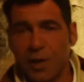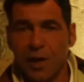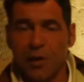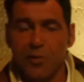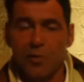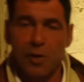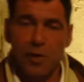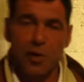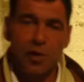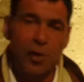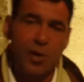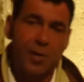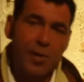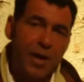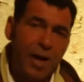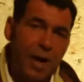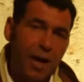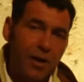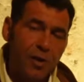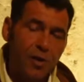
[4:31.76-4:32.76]
in Christian
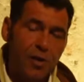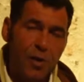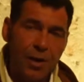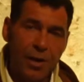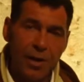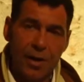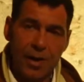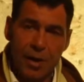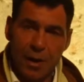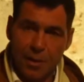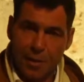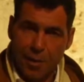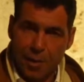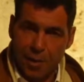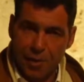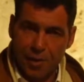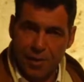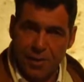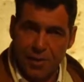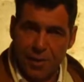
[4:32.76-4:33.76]
theology,
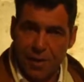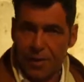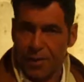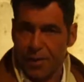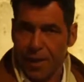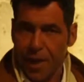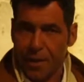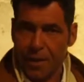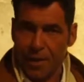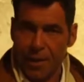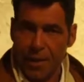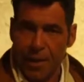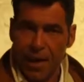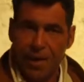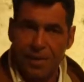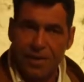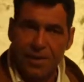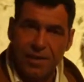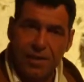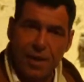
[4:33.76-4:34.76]
there's death
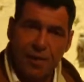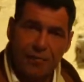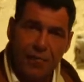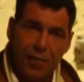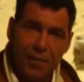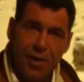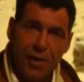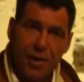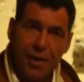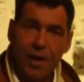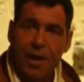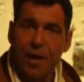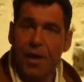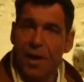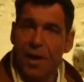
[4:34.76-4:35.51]
and suffering